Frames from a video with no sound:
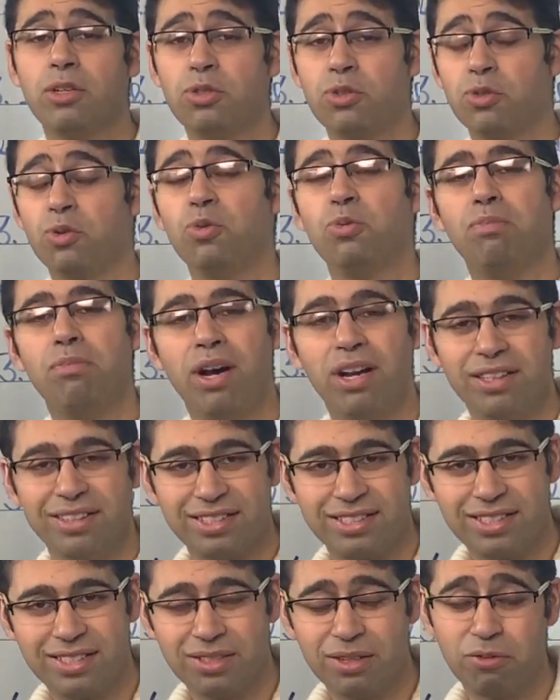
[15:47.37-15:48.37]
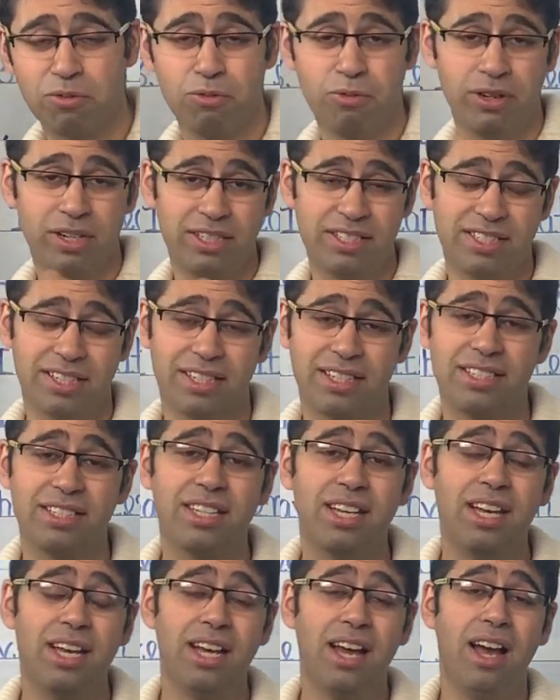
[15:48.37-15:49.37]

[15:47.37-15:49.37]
2 months versus